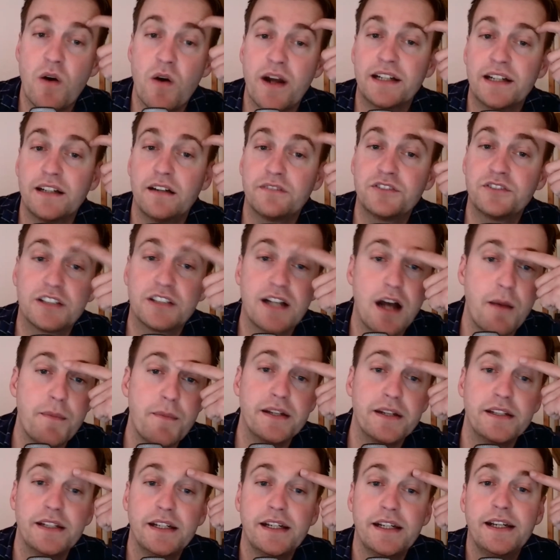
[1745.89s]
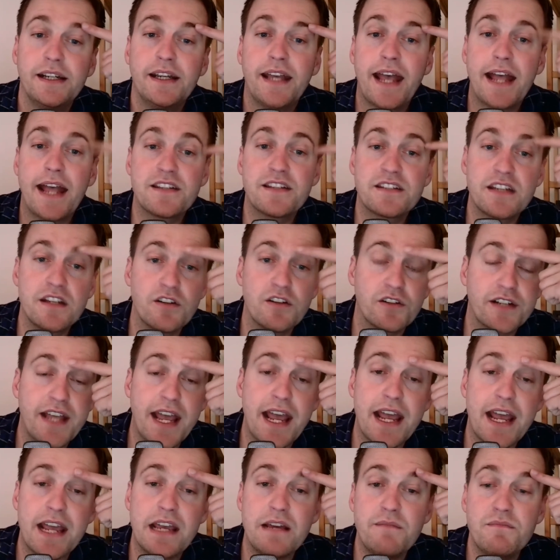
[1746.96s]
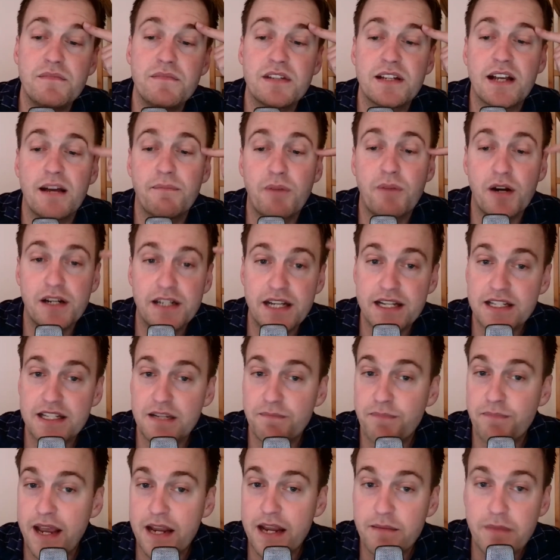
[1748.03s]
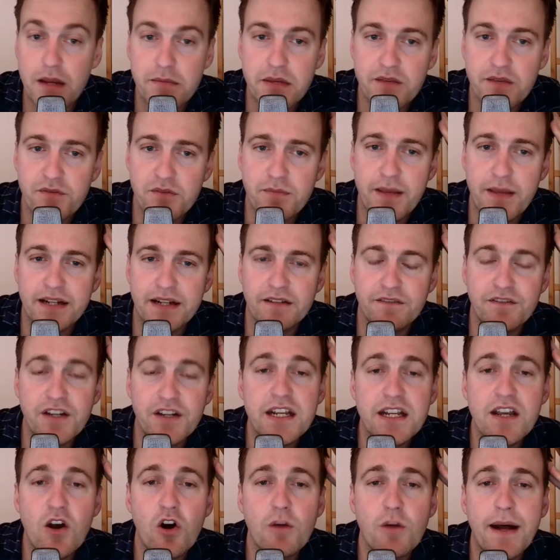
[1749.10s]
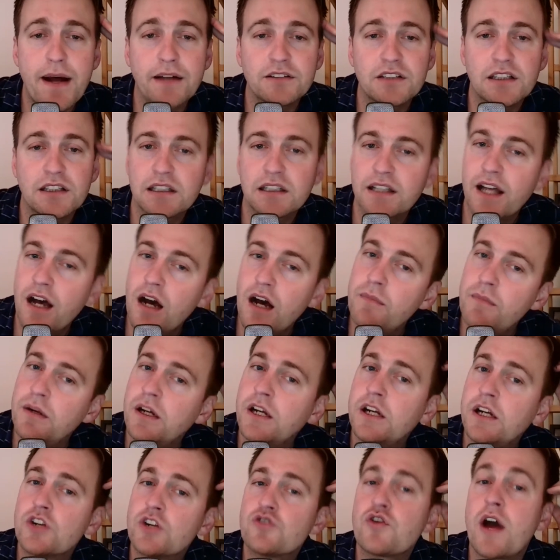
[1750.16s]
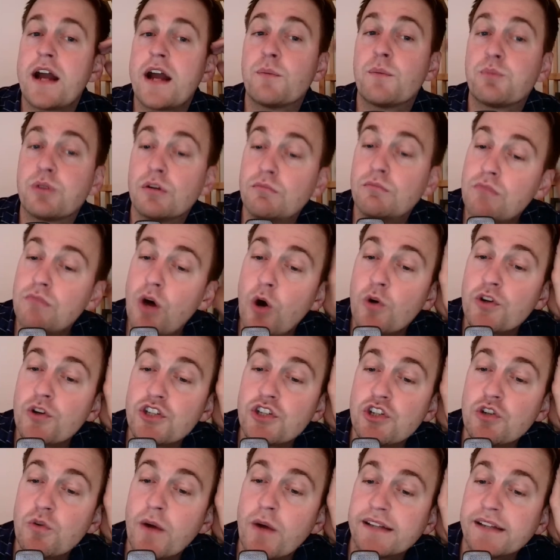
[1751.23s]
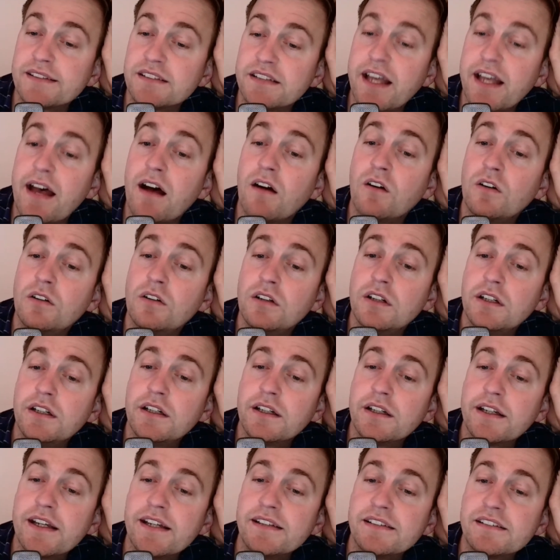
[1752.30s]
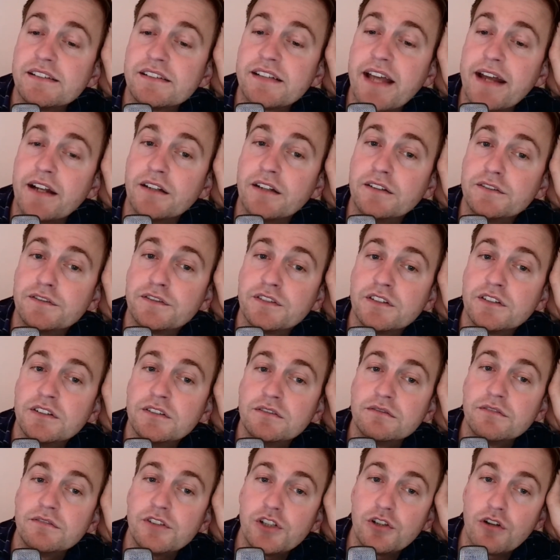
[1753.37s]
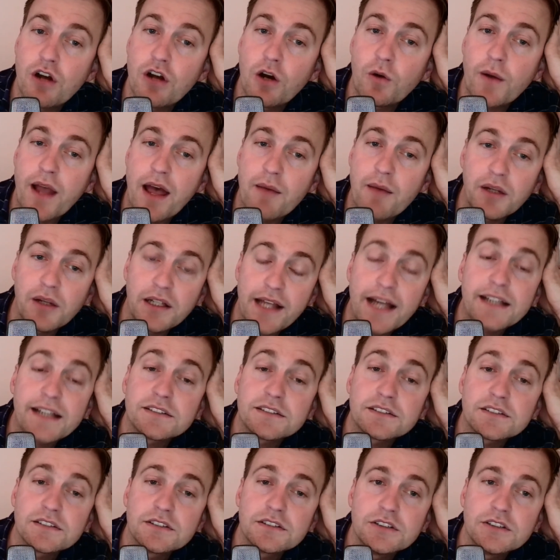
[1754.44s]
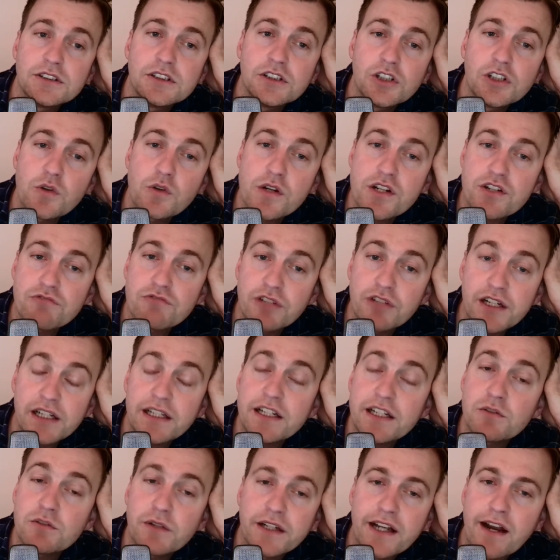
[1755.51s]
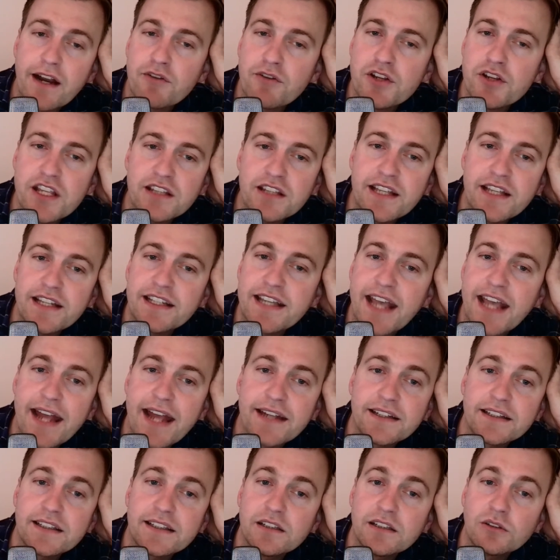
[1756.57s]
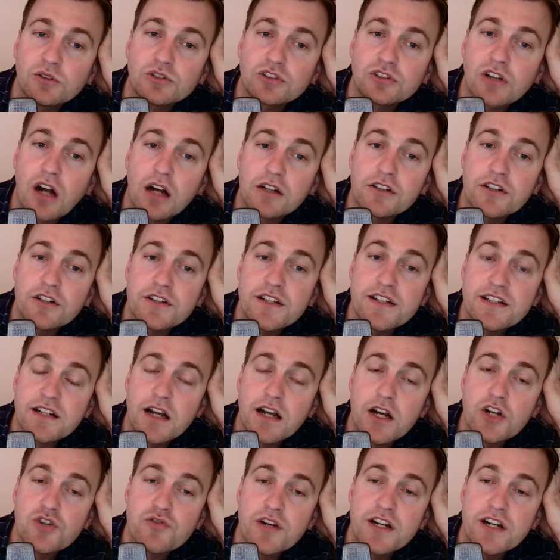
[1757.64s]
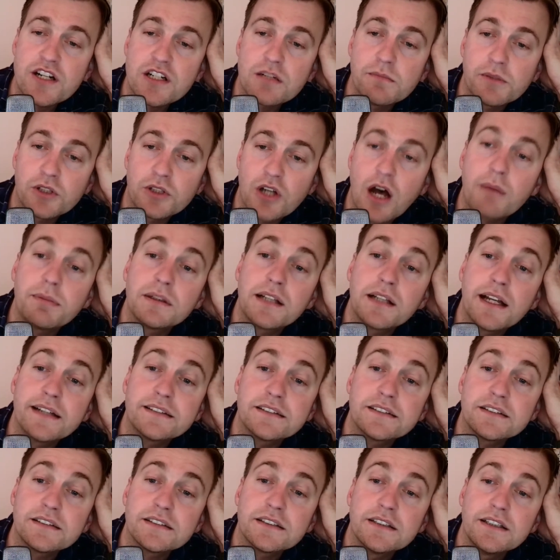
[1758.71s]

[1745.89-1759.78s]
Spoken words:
I'd love to come and see your games, come participate, maybe even make a video about the club, try to promote USL instead of, MLS, who is really doing everything they can to kill soccer in this country and to monopolize it.